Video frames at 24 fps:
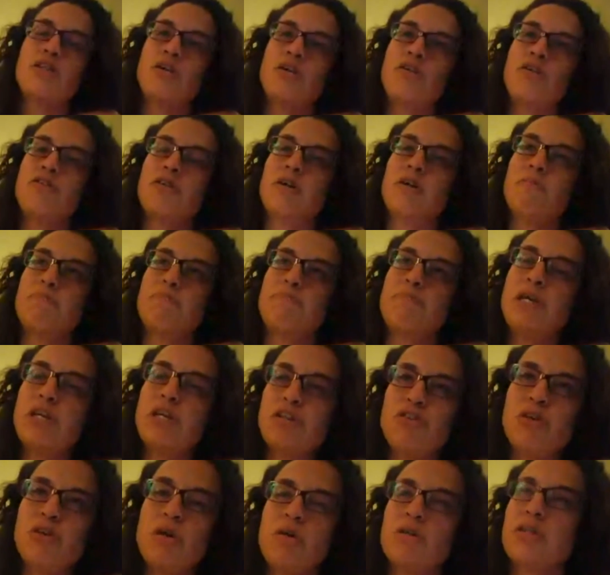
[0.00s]
There's a
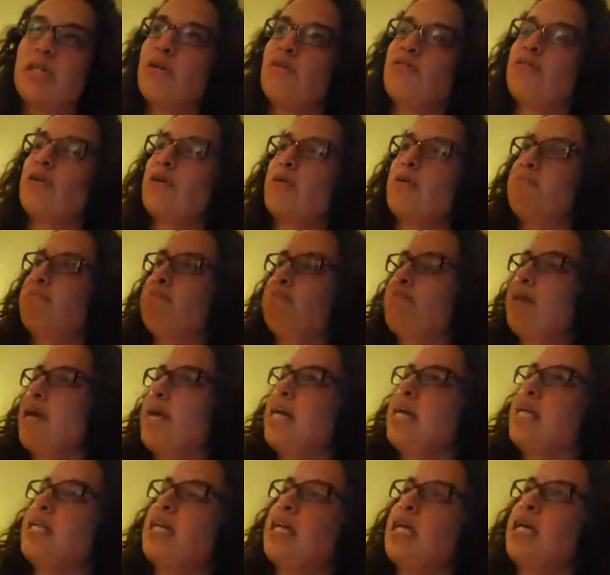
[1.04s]
picture. There's a
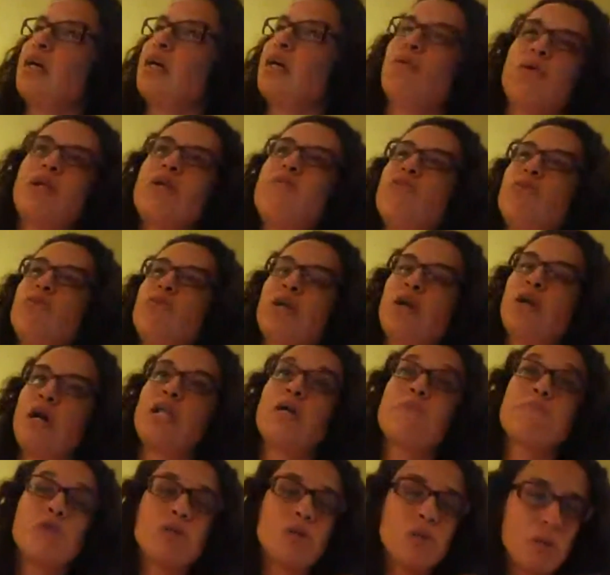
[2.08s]
painting or whatever you want to
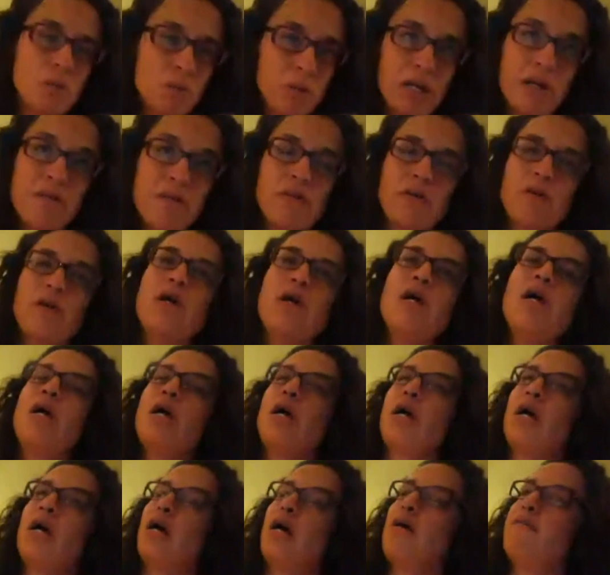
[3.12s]
call a mural, whatever,
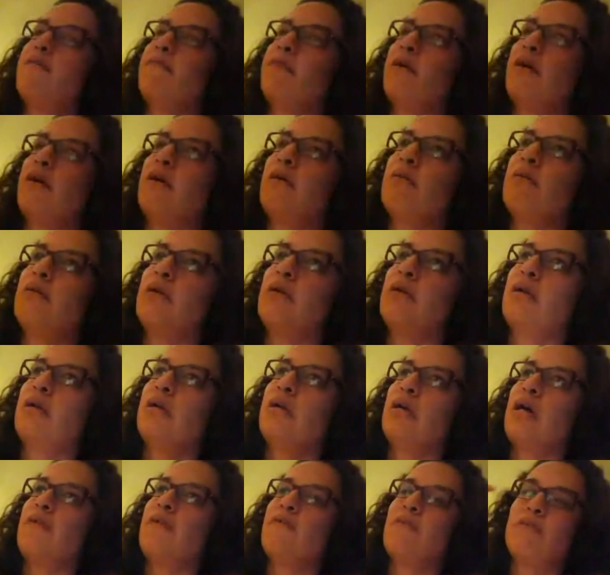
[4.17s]
of a
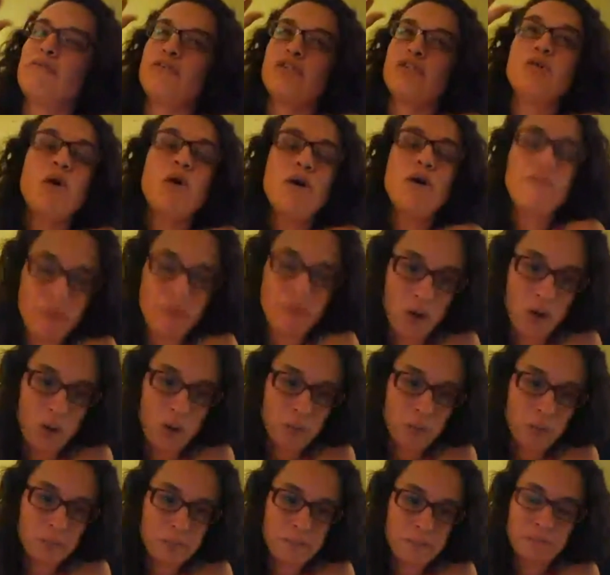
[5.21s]

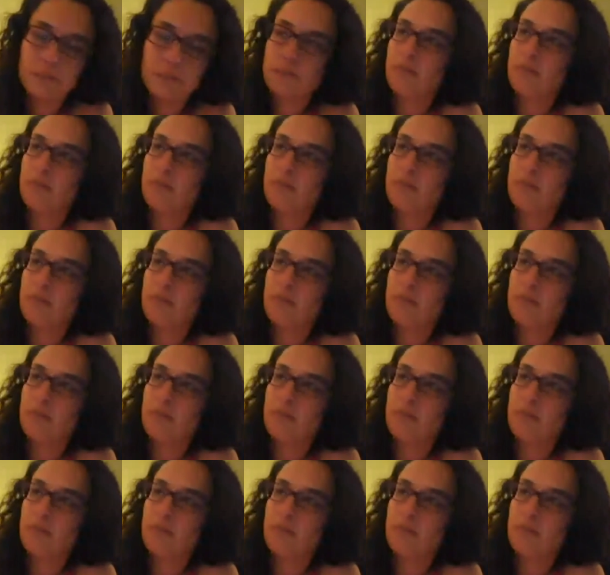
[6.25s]
UFO.